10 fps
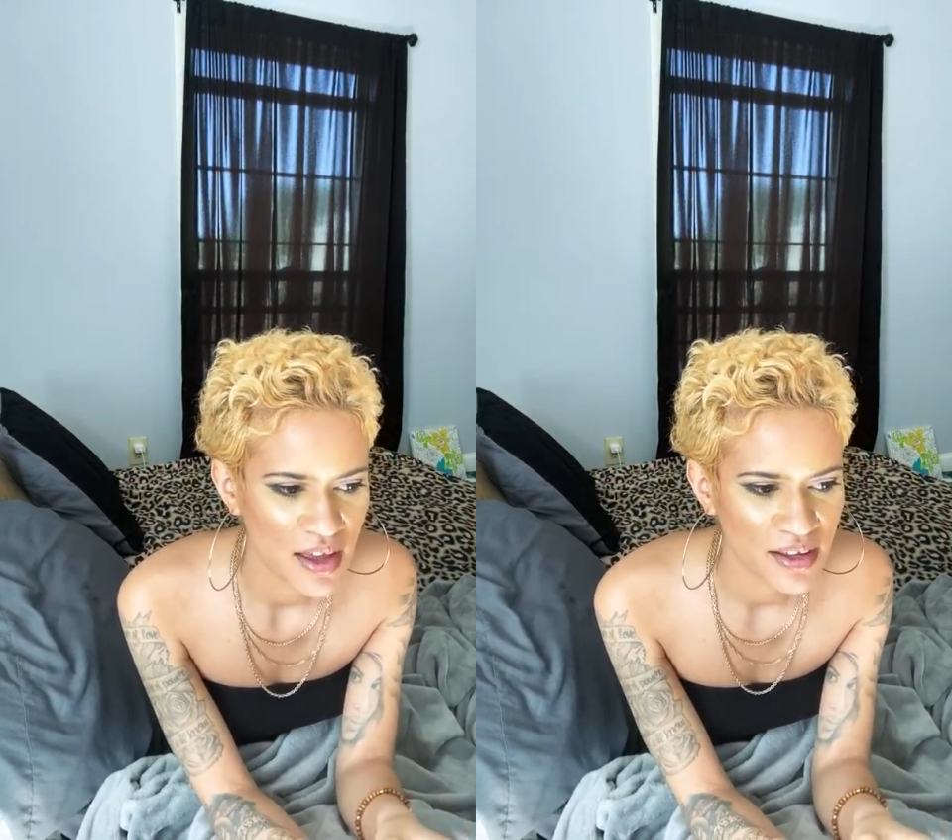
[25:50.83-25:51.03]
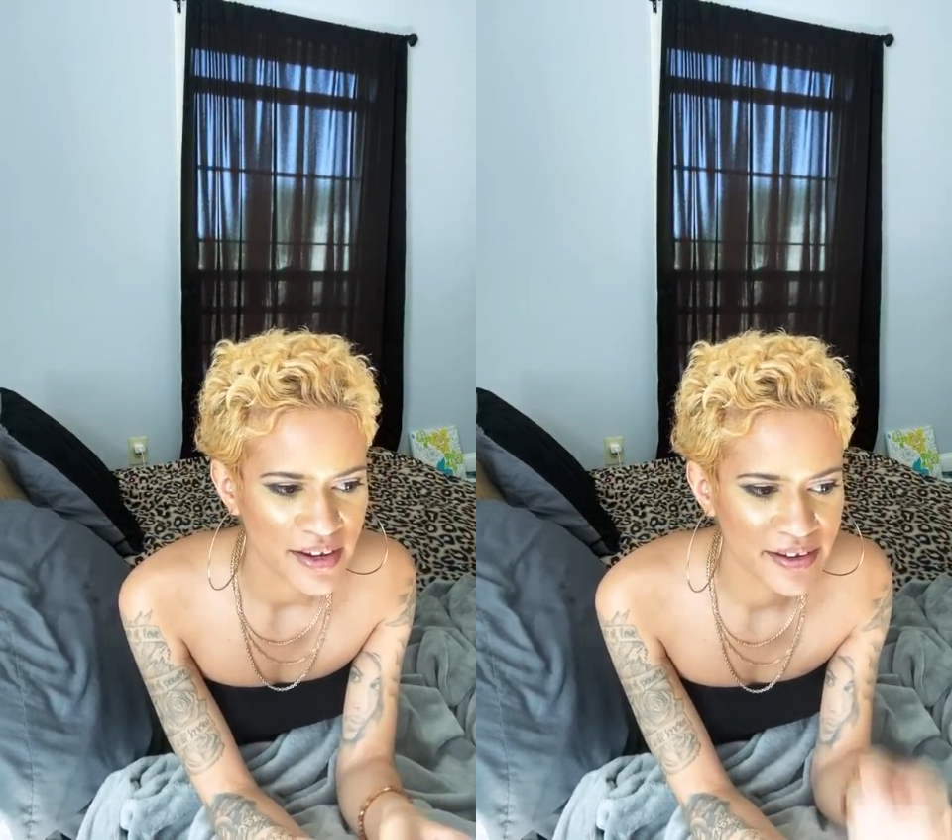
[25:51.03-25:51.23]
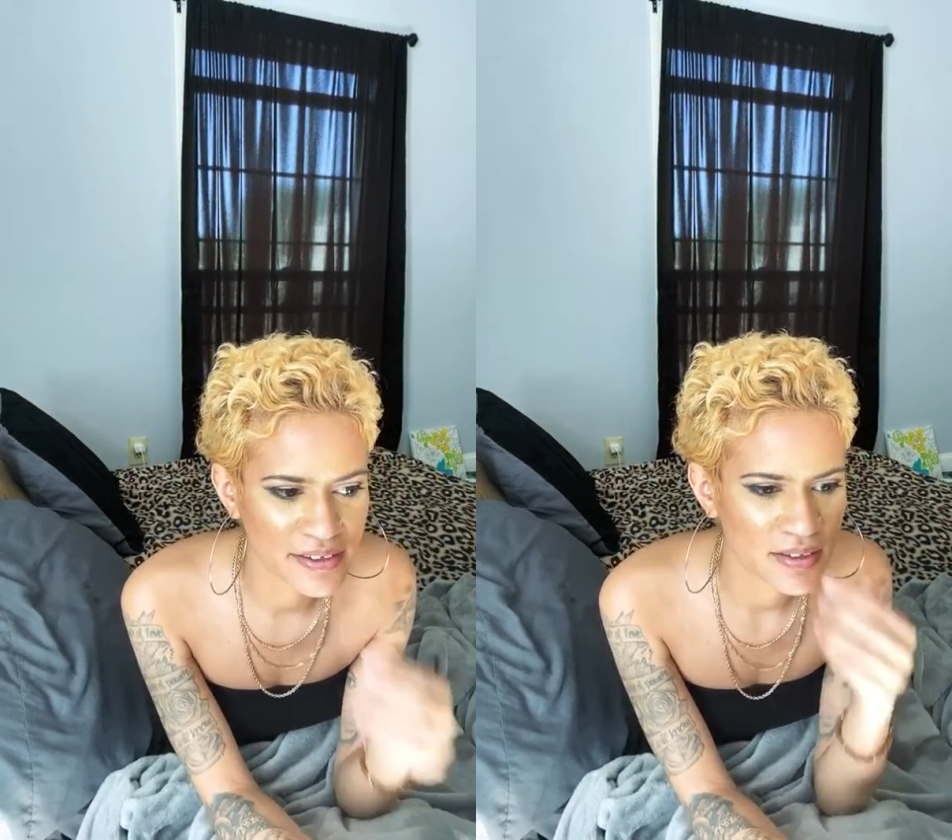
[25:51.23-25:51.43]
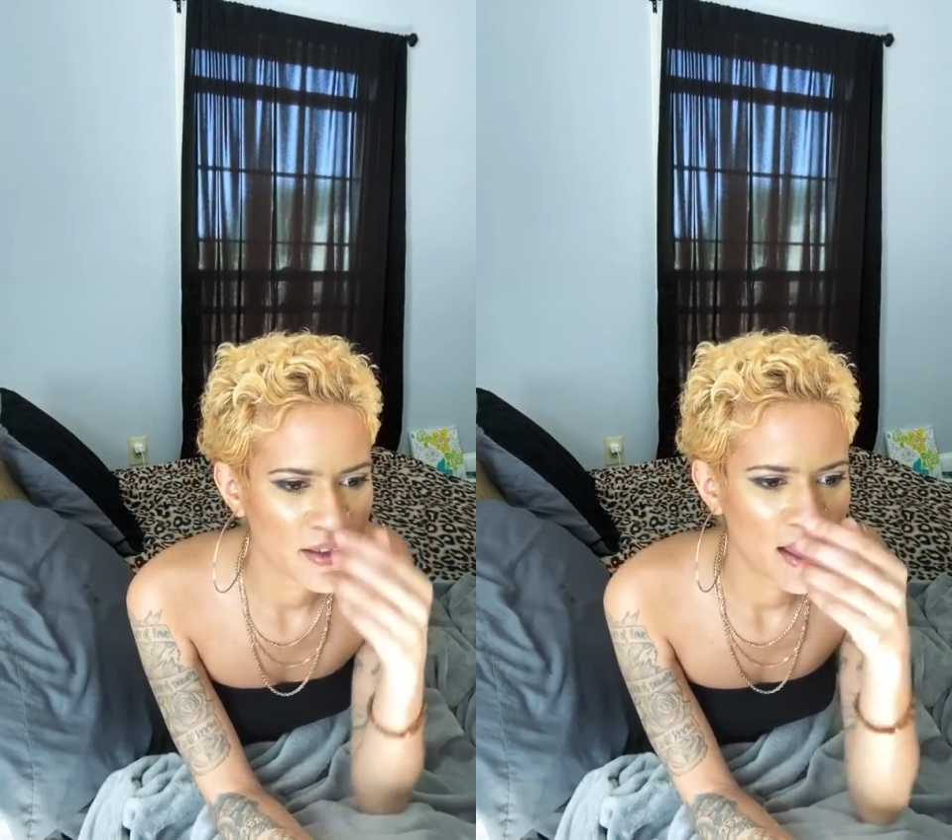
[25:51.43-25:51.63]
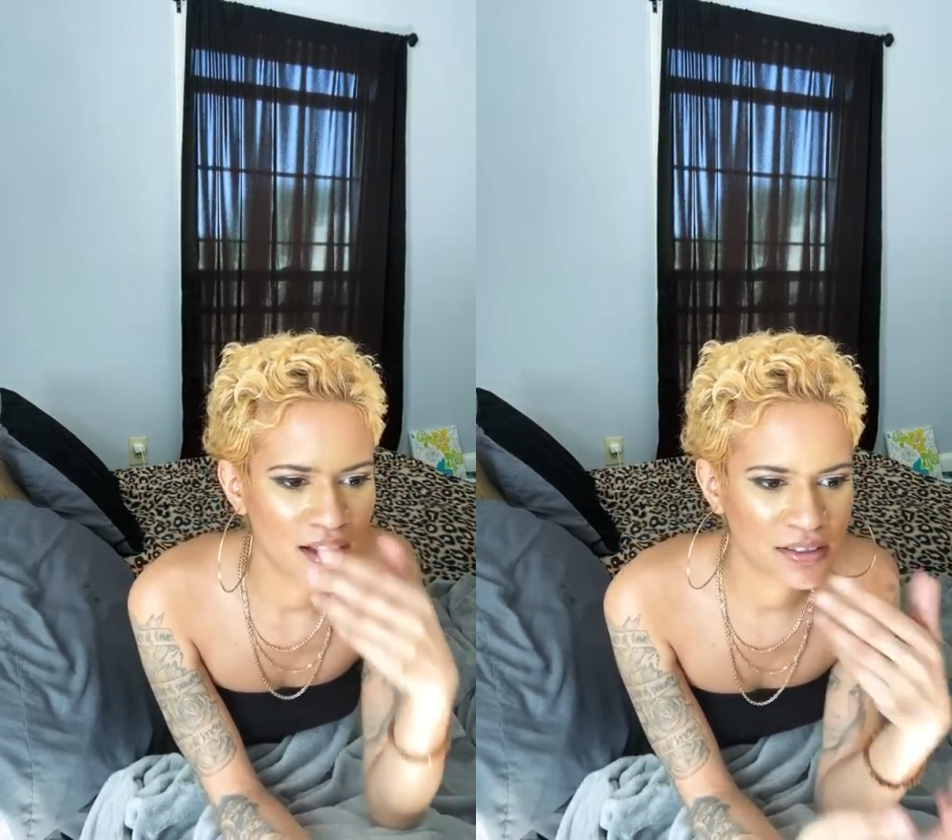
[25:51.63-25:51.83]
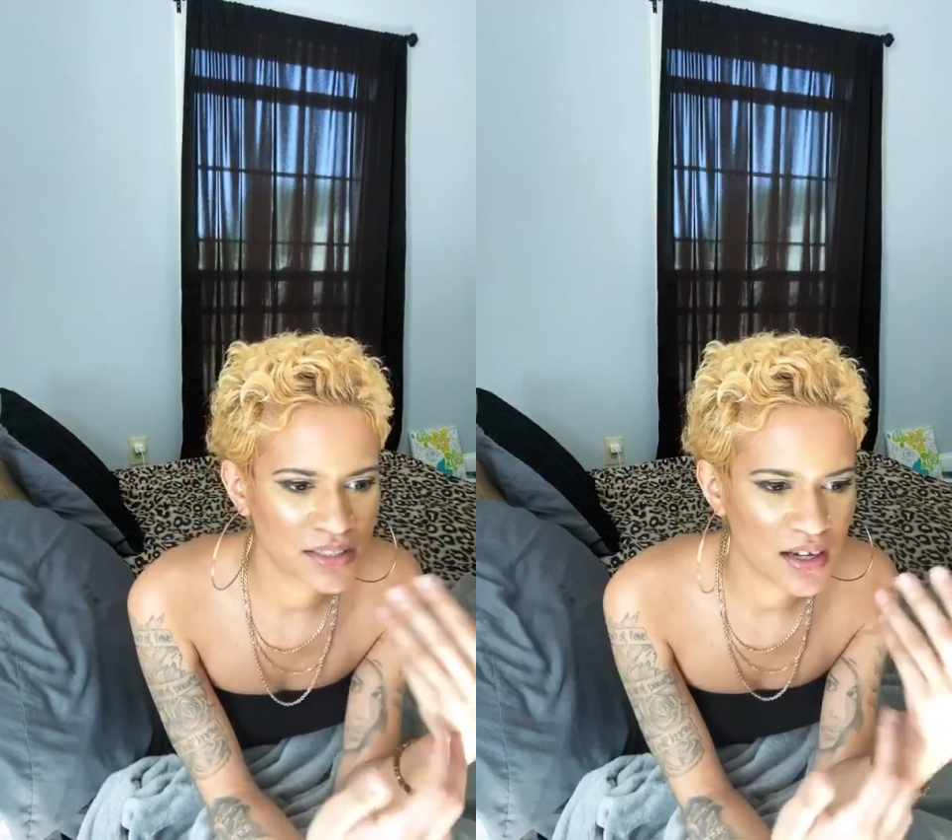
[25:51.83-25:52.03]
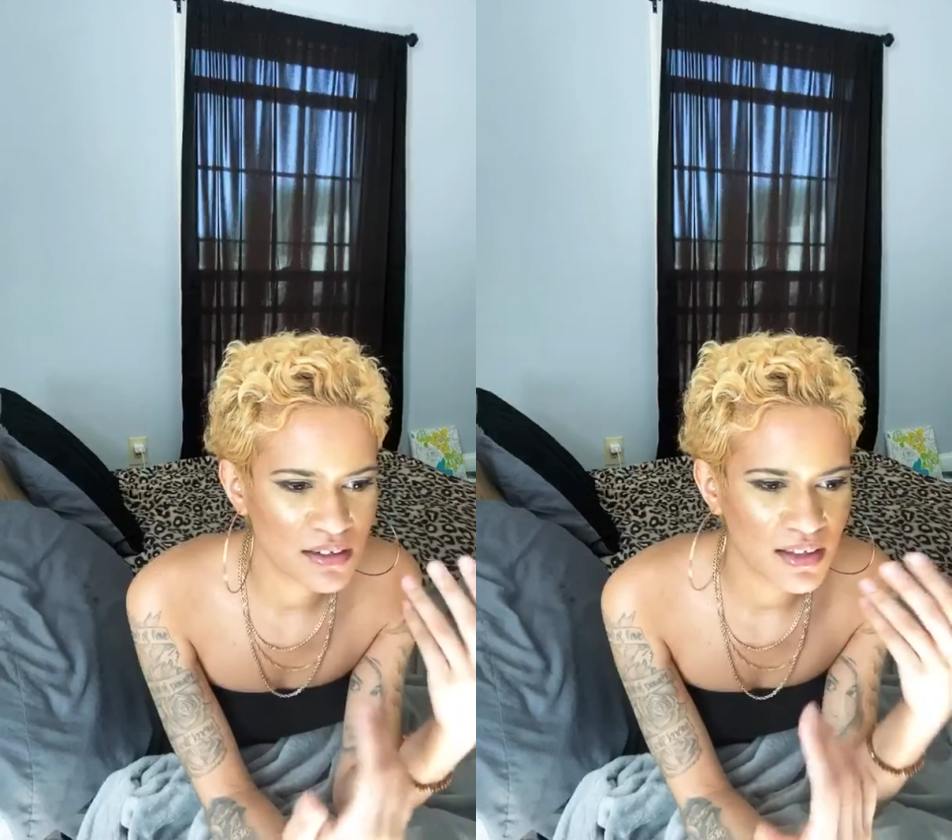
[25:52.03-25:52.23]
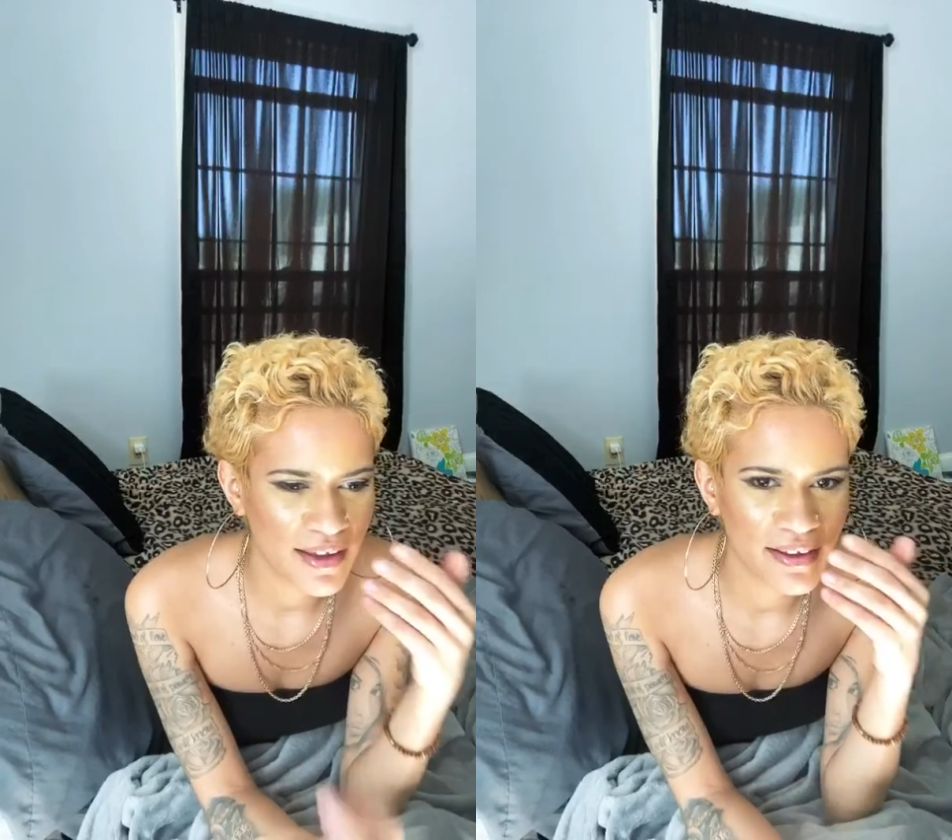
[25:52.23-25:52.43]
And I
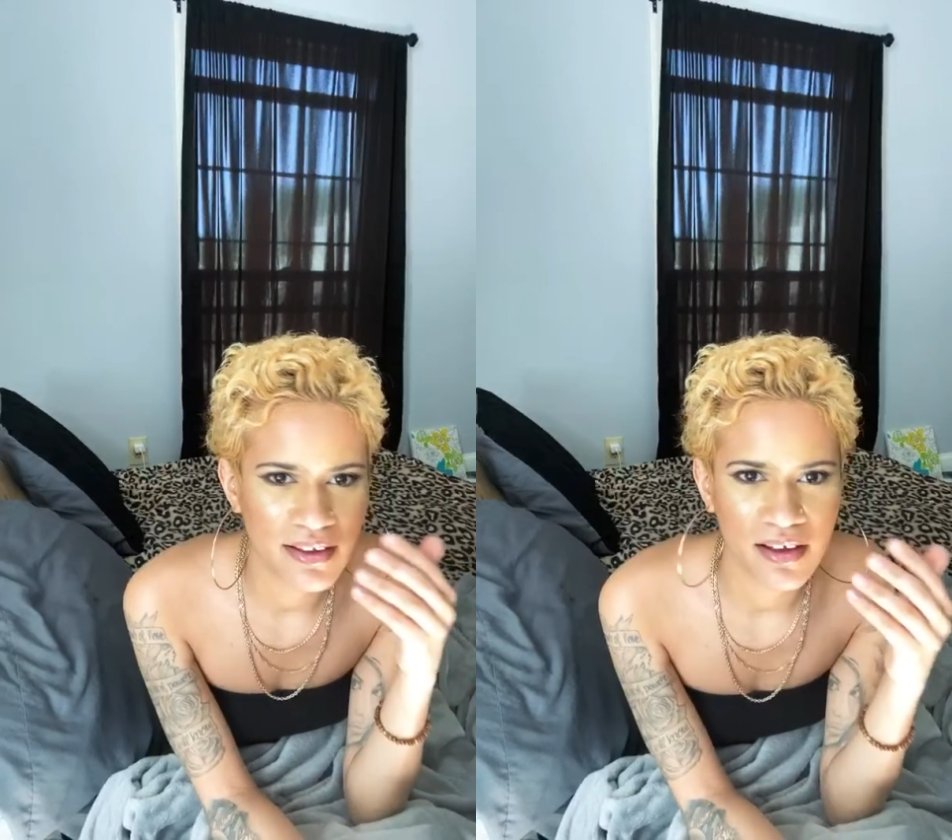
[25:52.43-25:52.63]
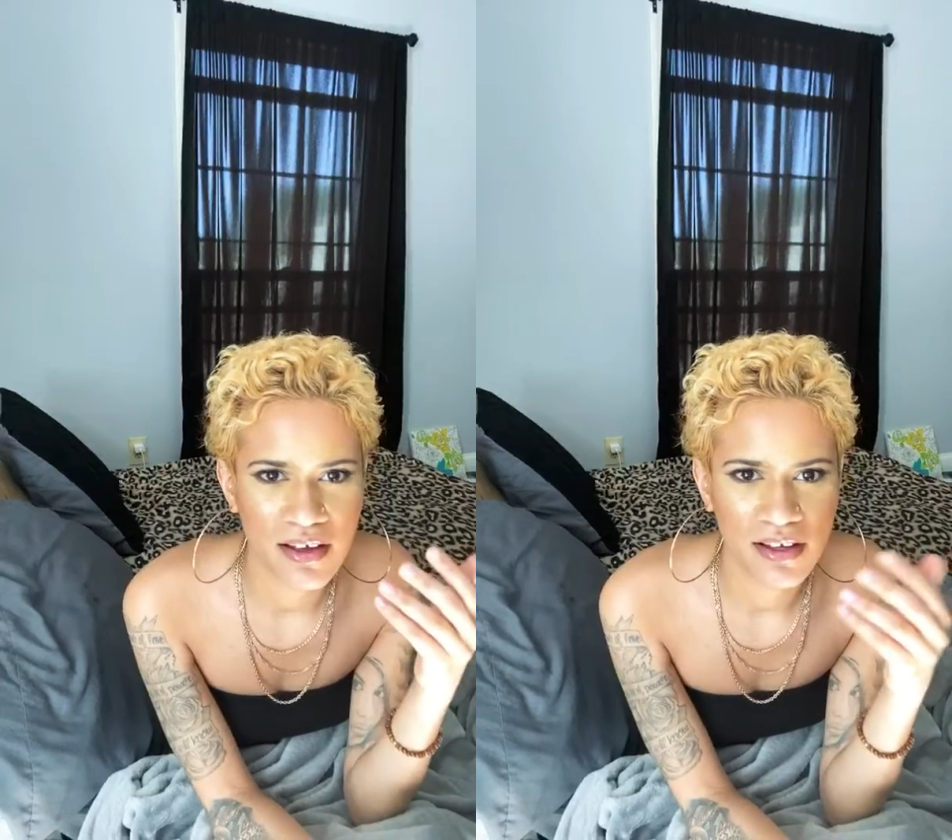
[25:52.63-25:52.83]
started like,